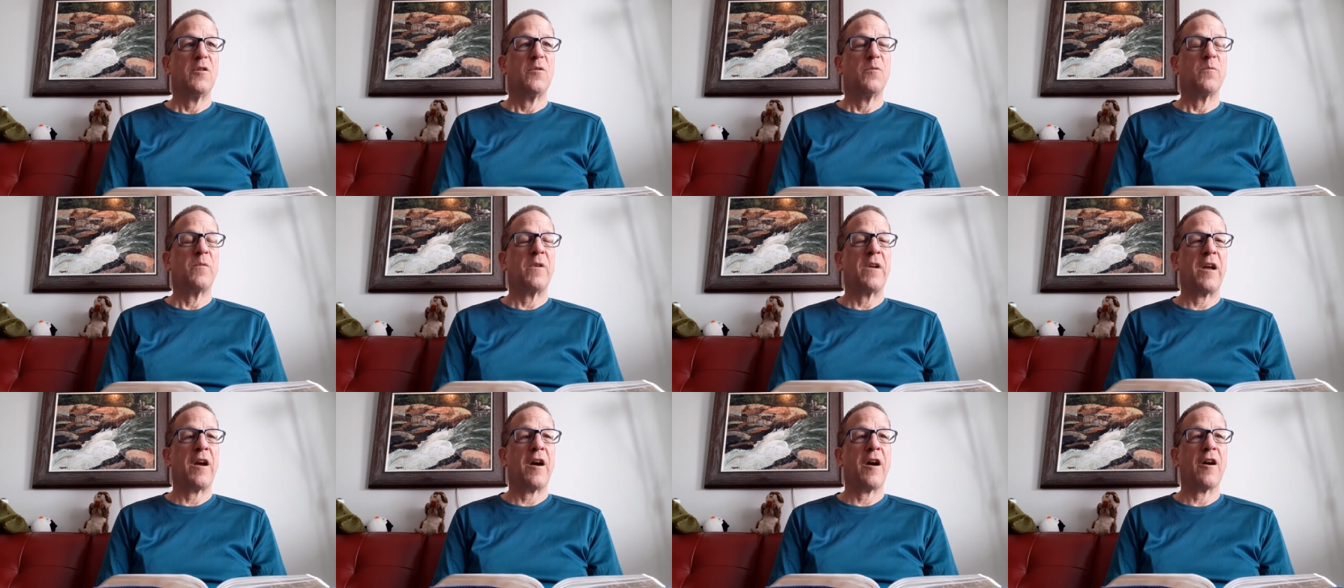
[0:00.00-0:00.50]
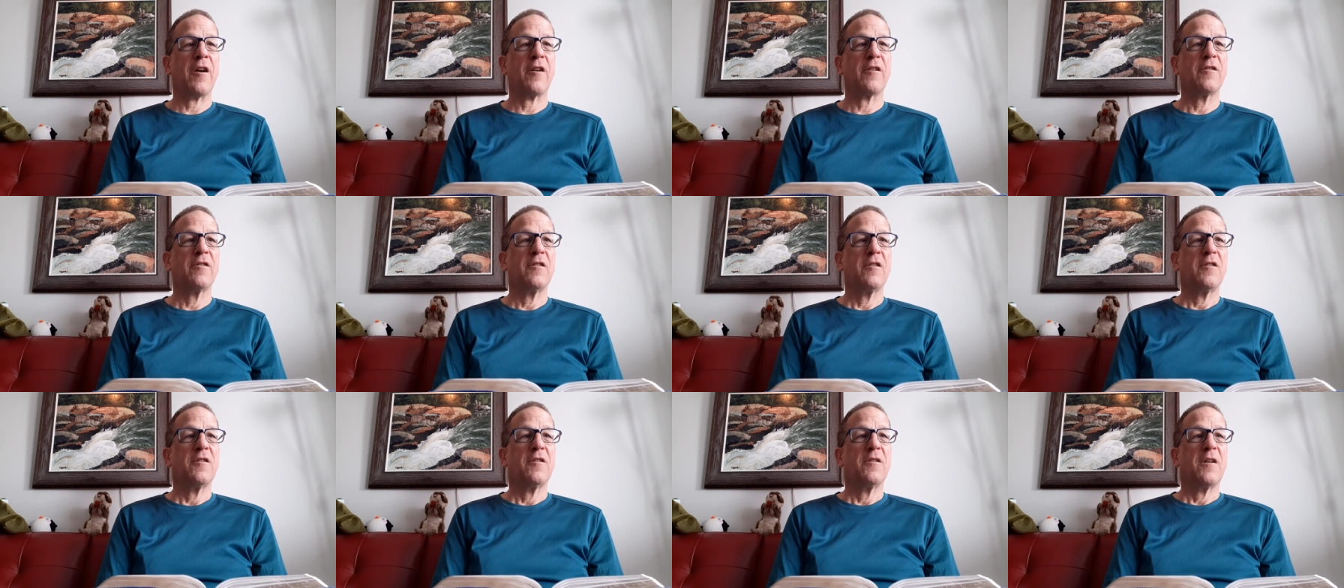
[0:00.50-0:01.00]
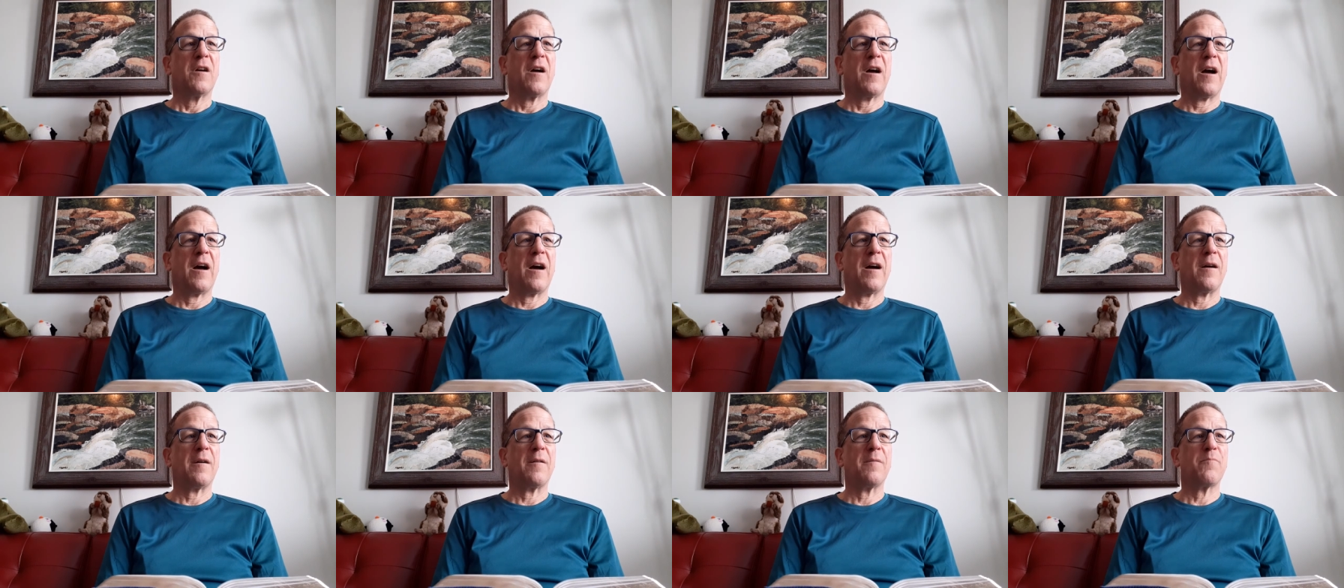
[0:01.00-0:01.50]
We are
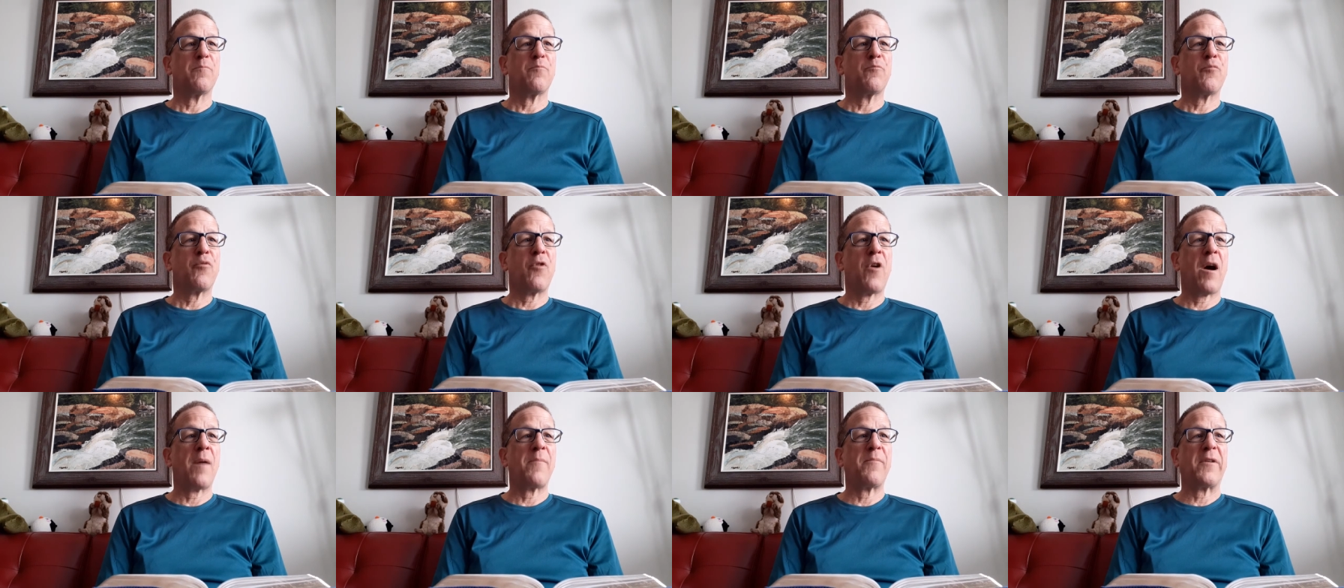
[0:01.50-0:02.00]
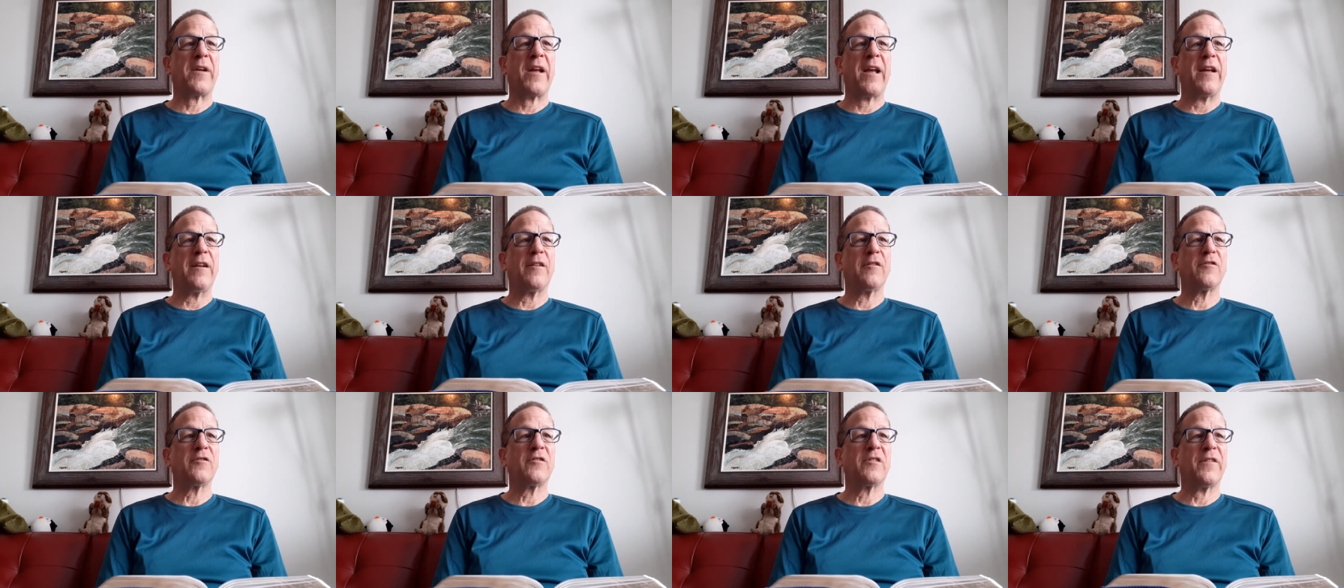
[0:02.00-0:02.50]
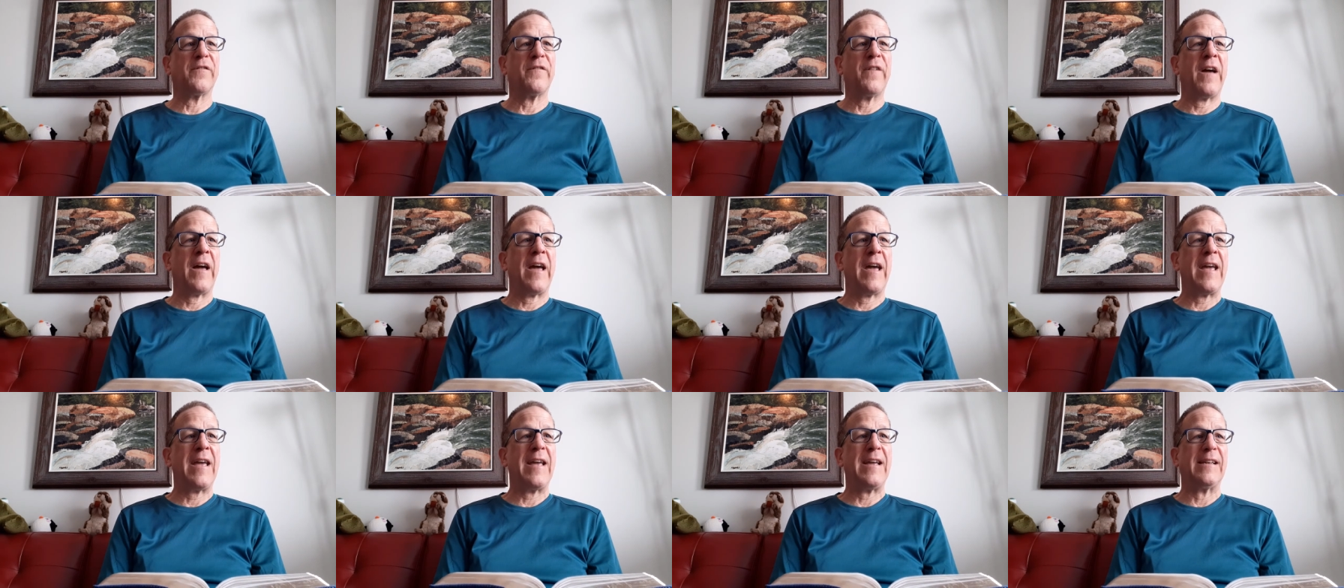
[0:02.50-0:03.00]
uh, propagators of
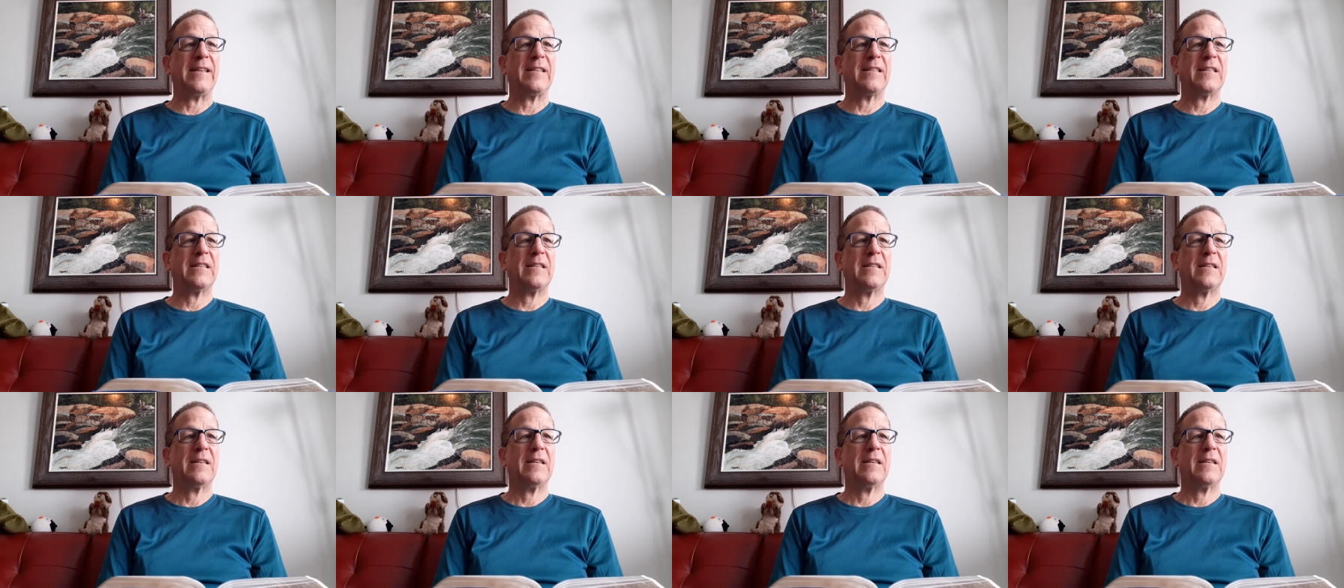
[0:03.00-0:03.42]
hate